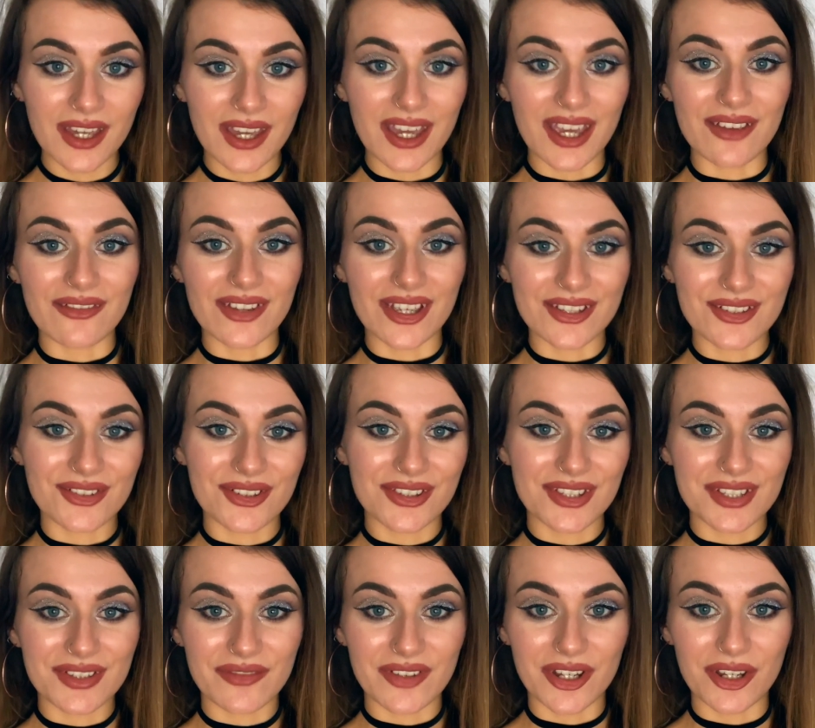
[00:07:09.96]
If you enjoyed
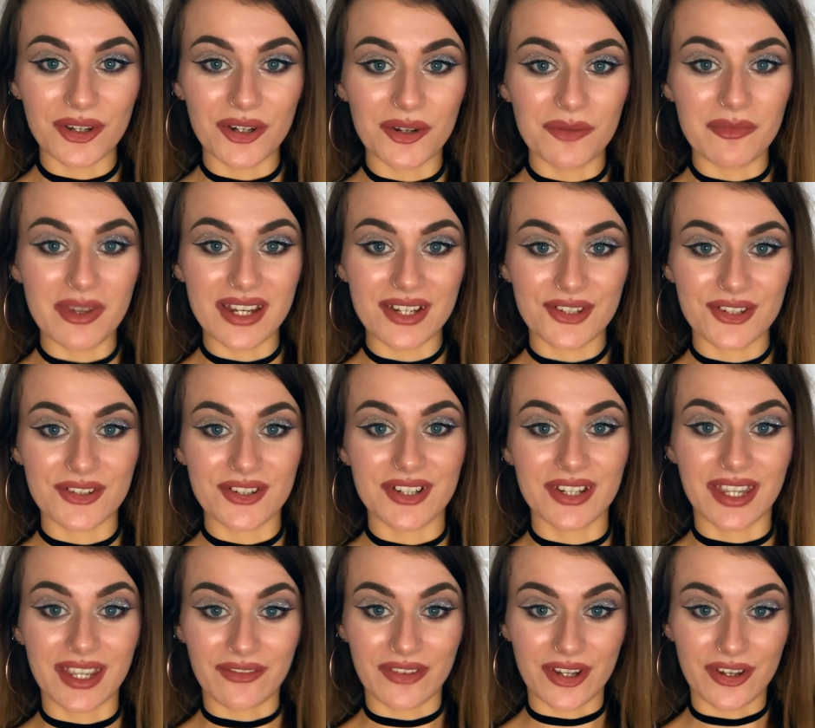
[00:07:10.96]
this video, make sure to
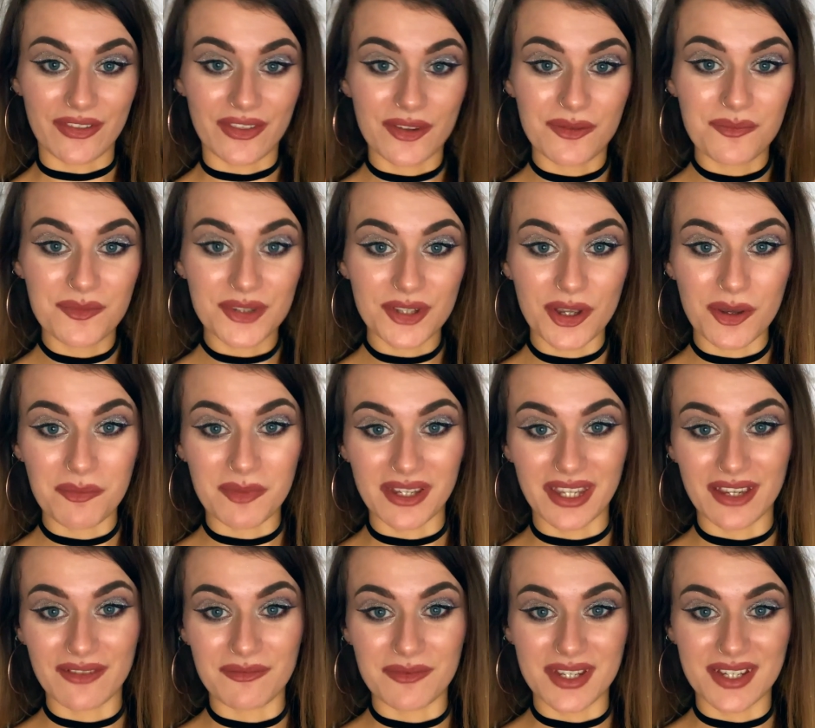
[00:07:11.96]
give it a thumbs up and
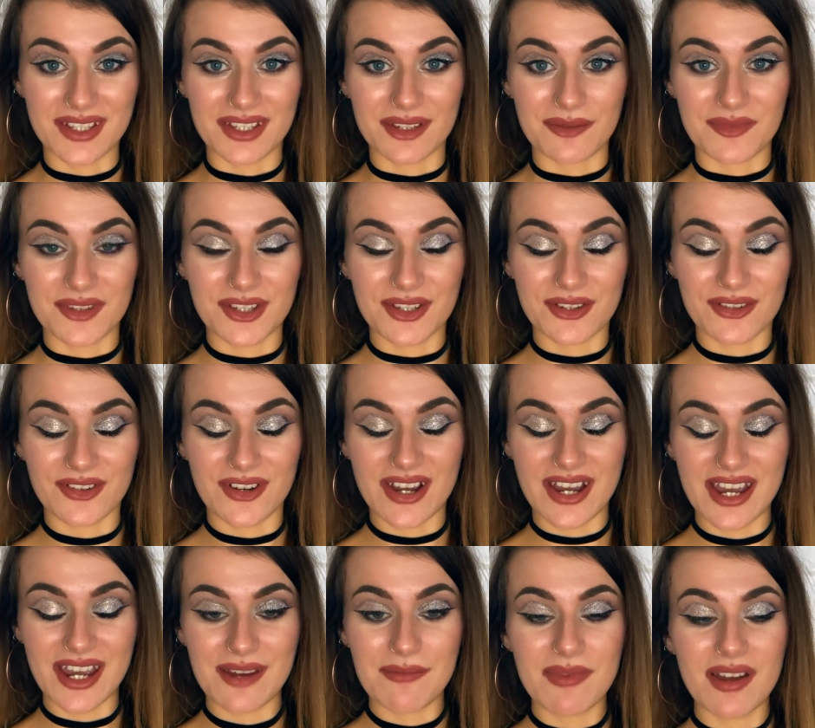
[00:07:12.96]
give me a
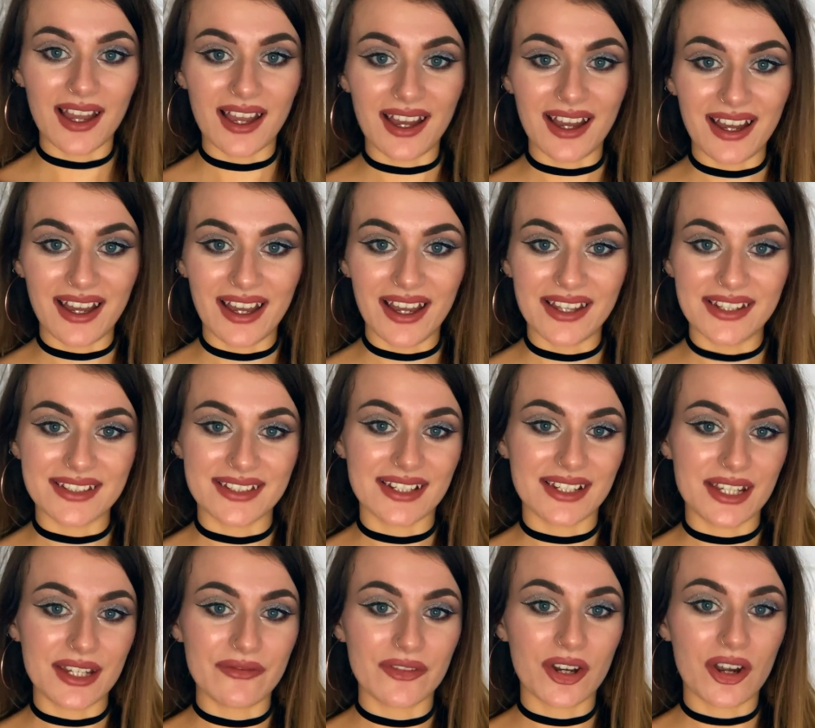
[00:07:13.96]
subscribe, and
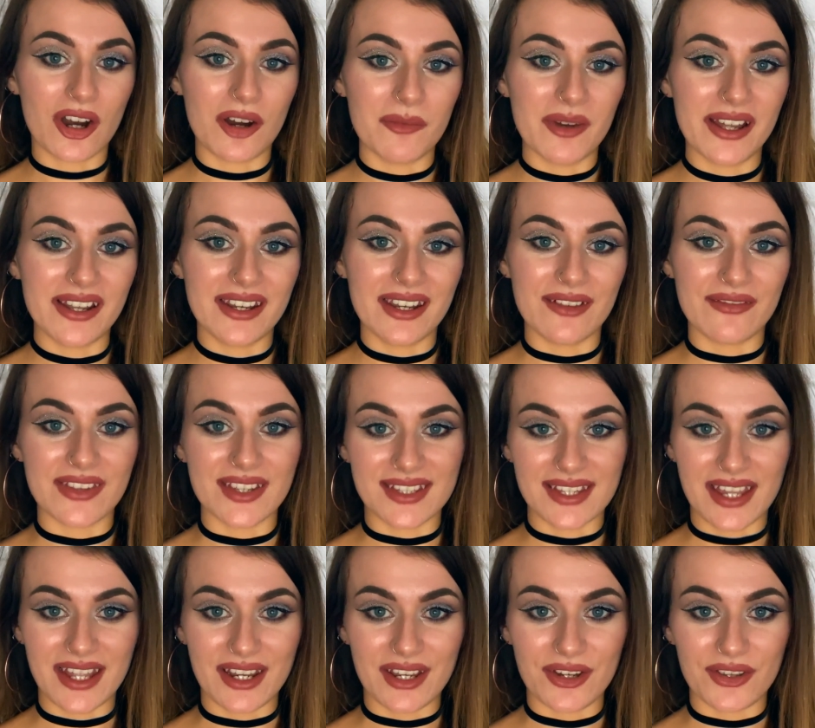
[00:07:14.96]
leave a comment if there's
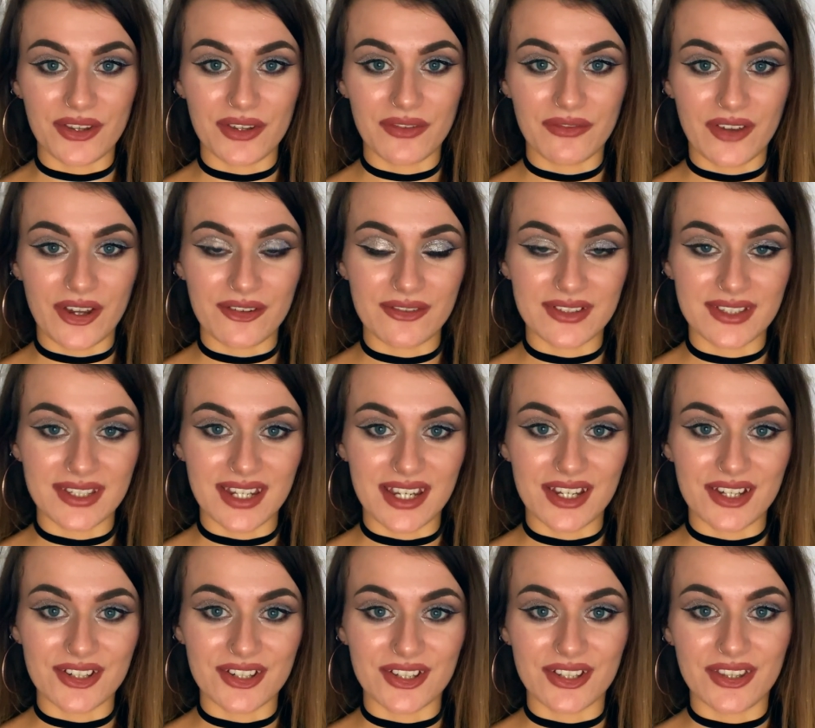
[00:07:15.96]
any other
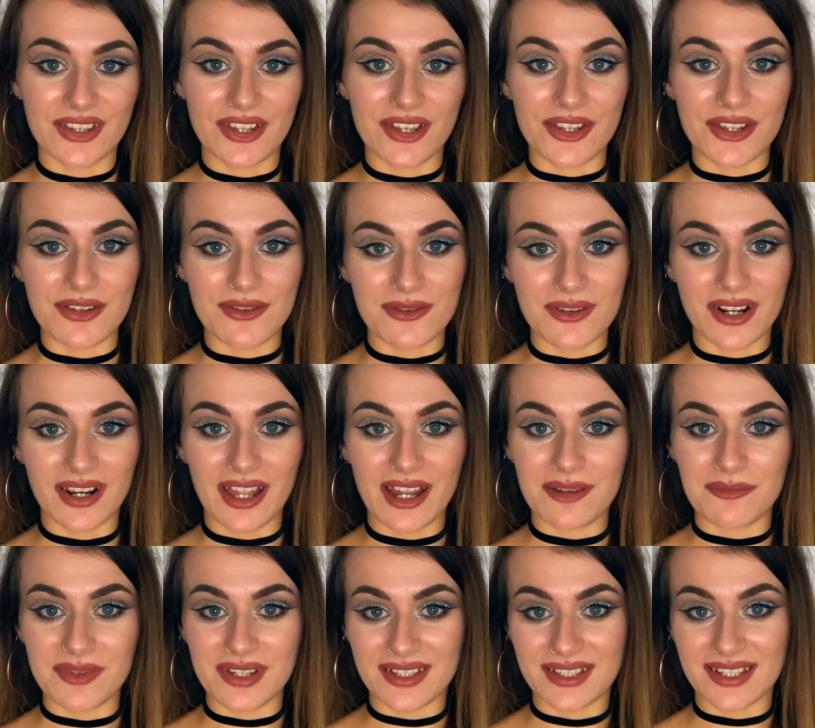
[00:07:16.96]
foundation that you would
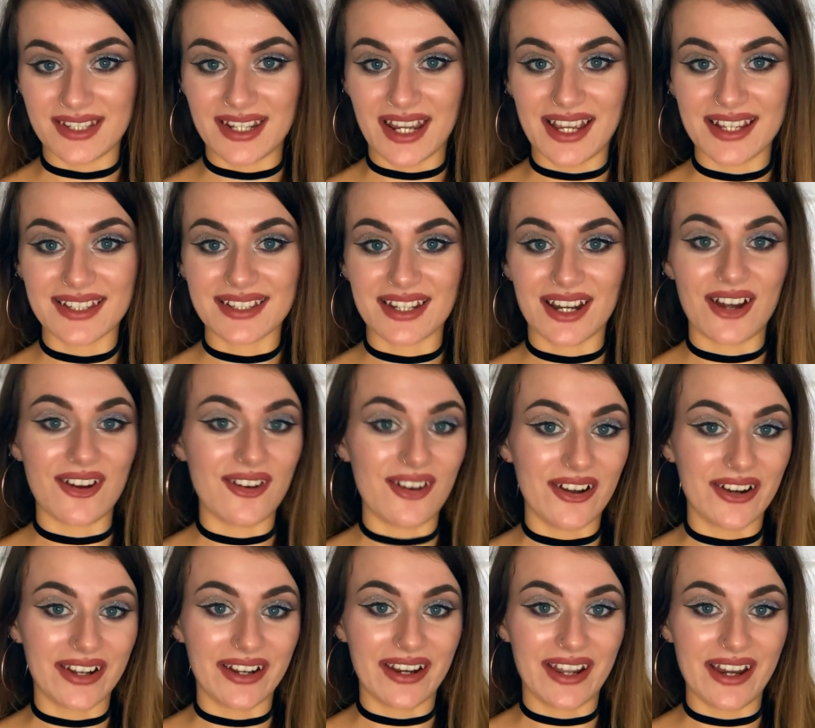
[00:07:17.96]
like me to test out
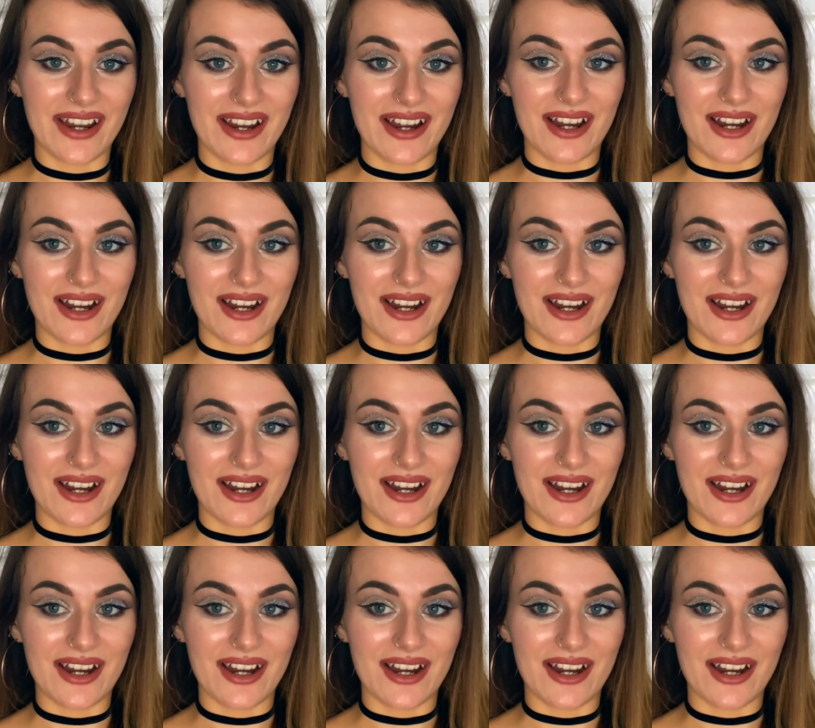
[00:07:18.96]
on a night